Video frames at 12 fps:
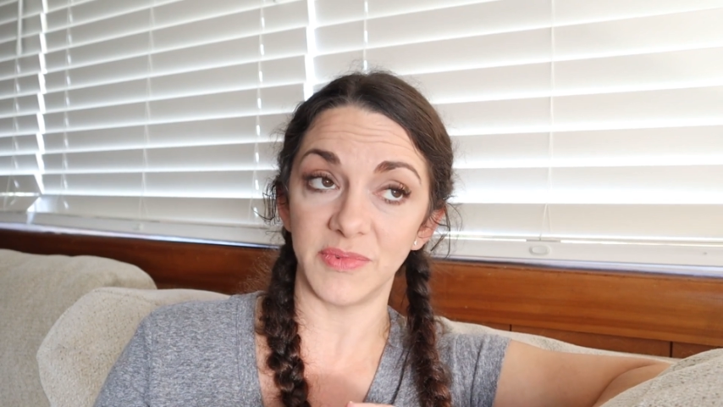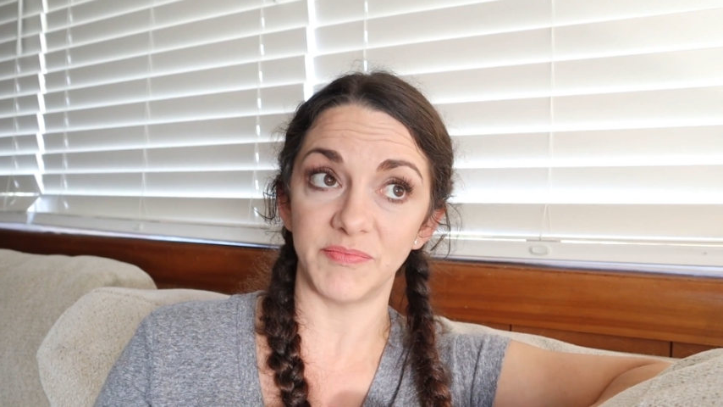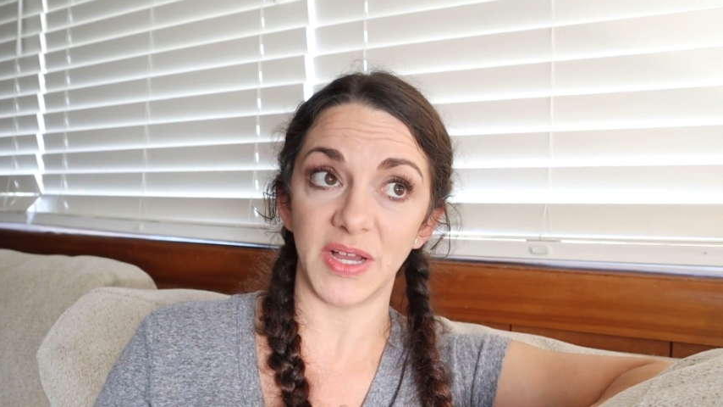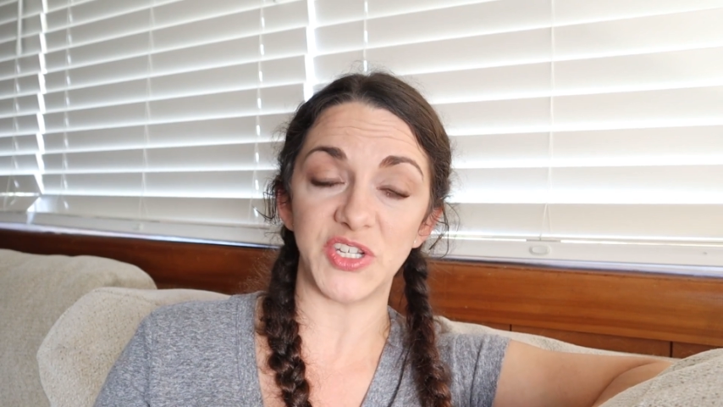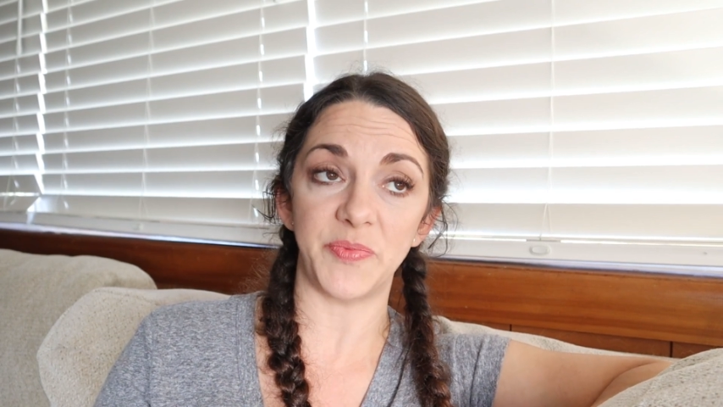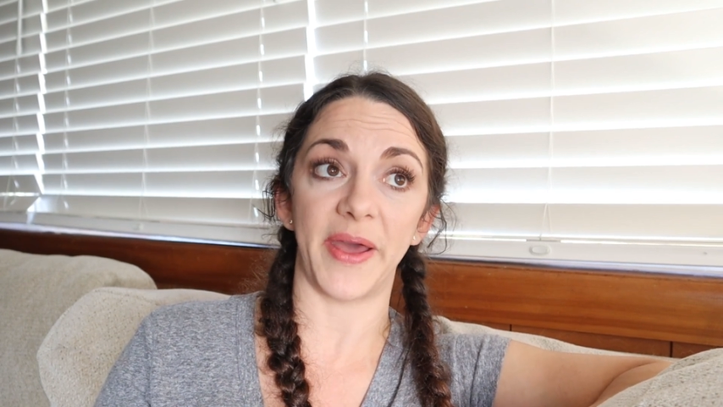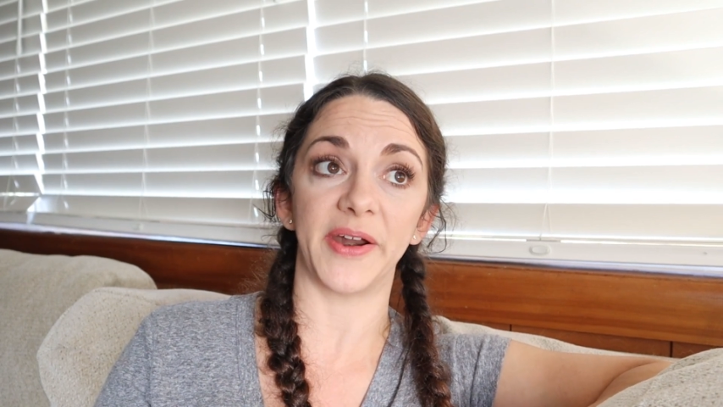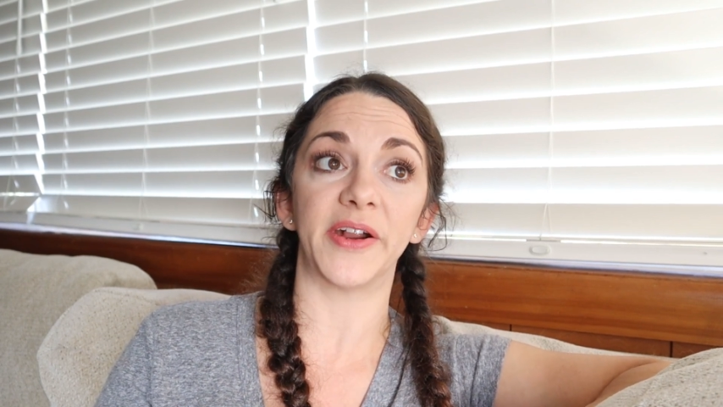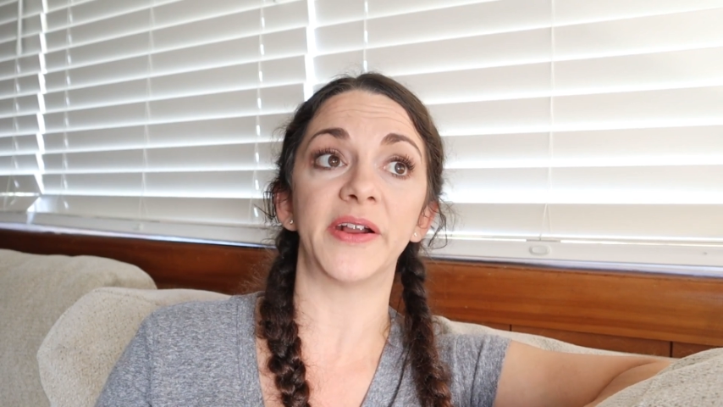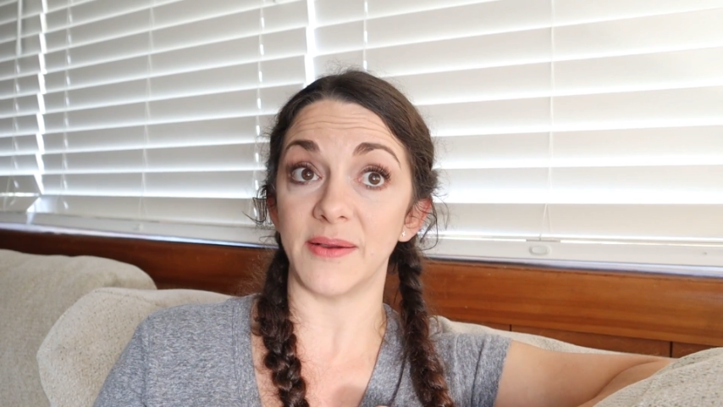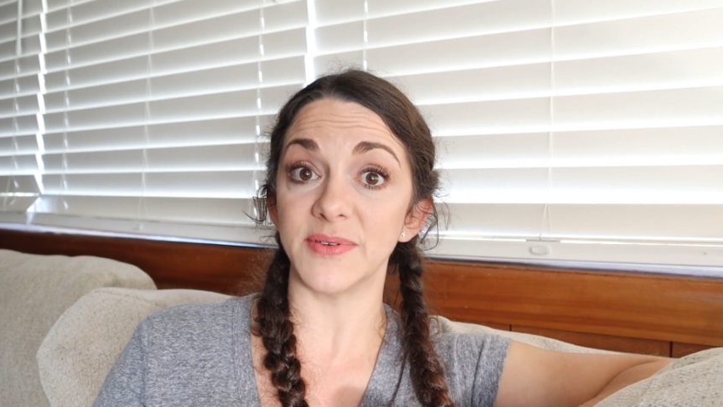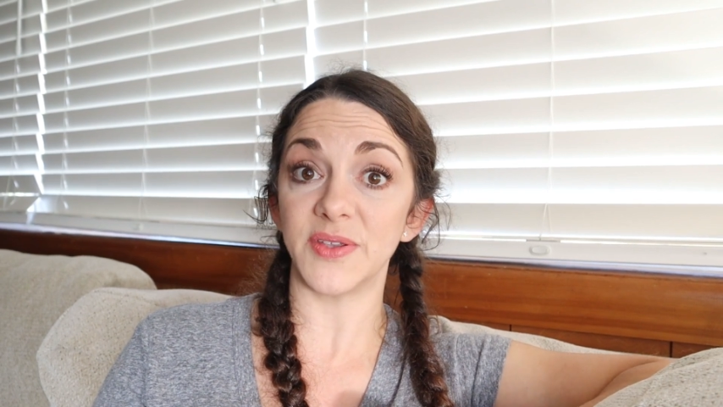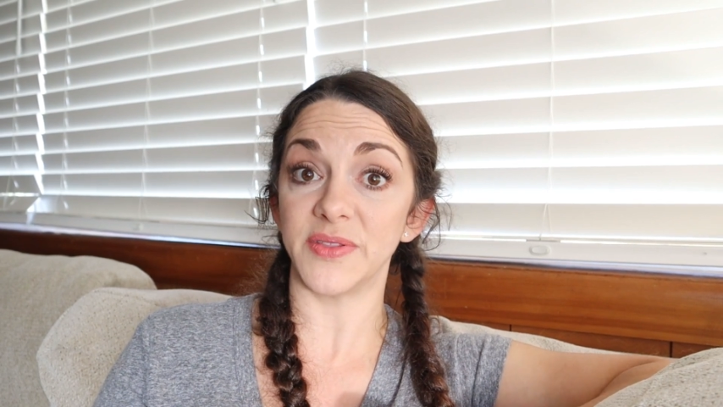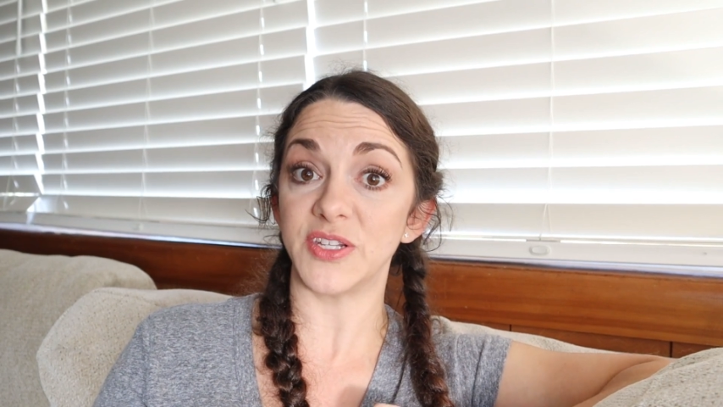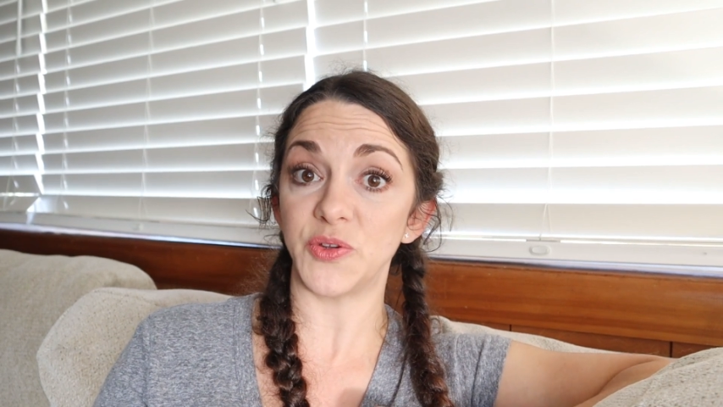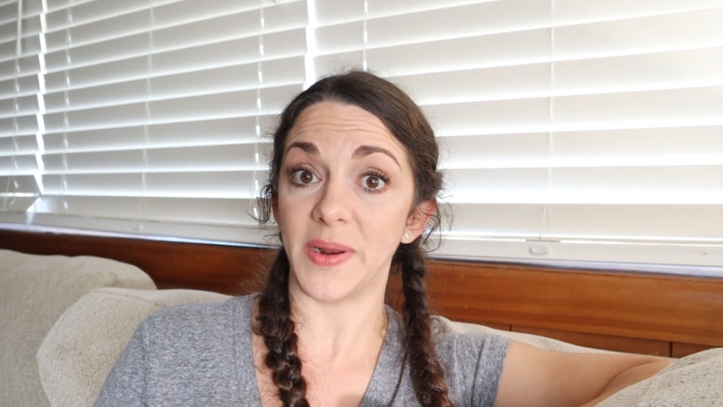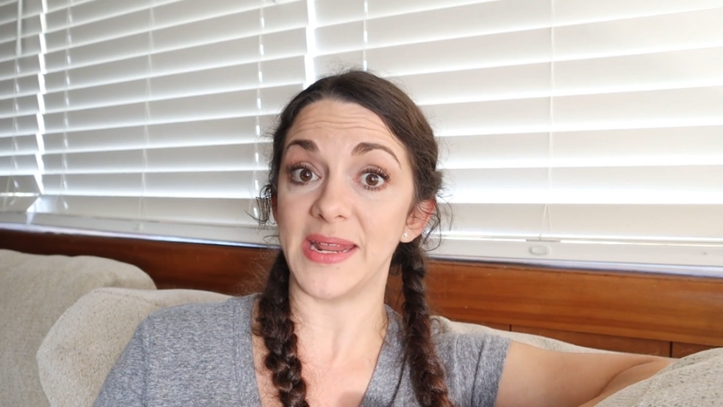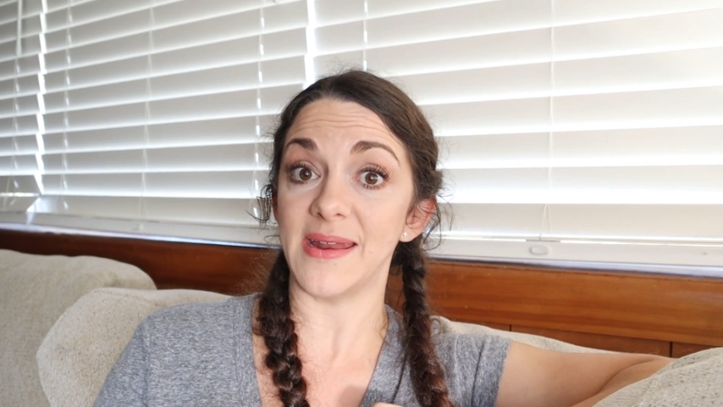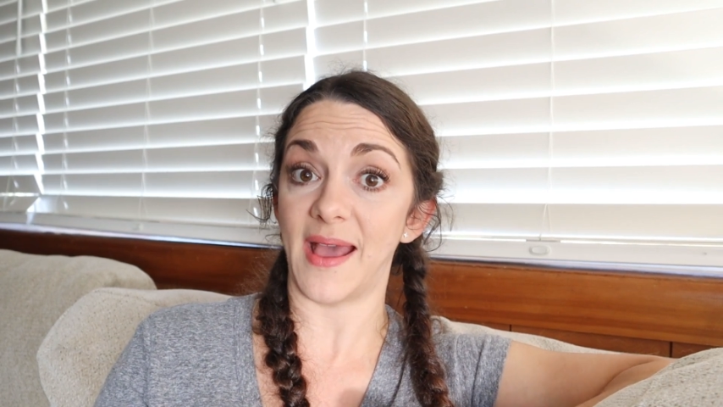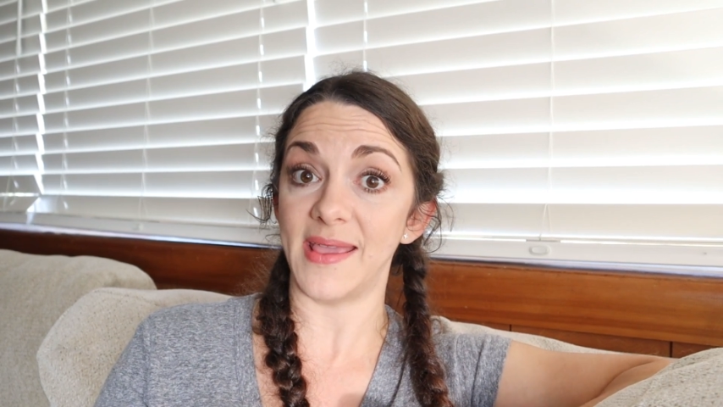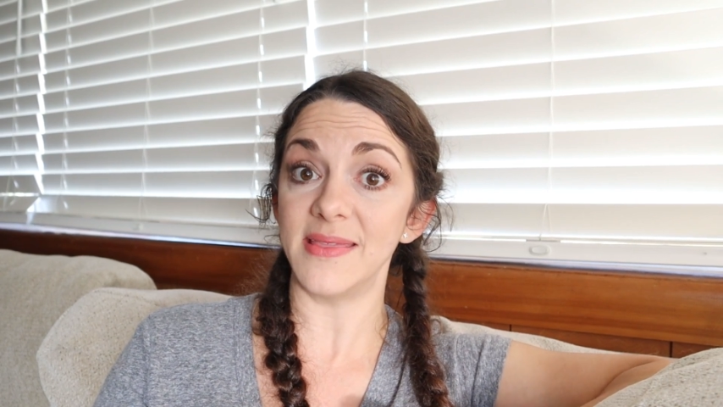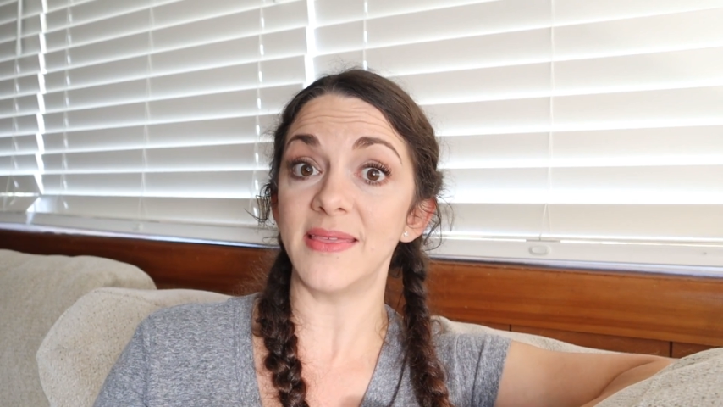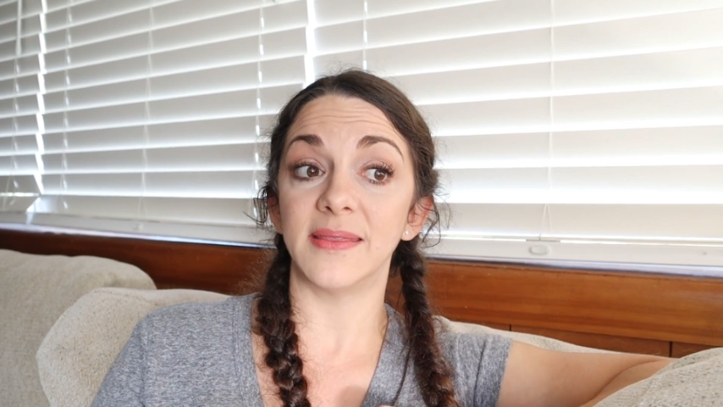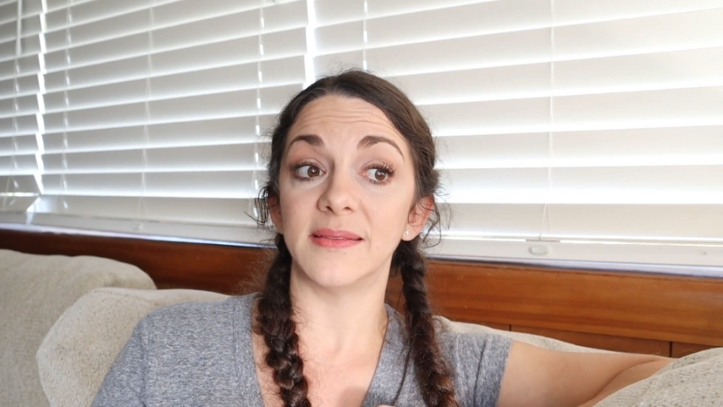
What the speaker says: much better. That was on the 29th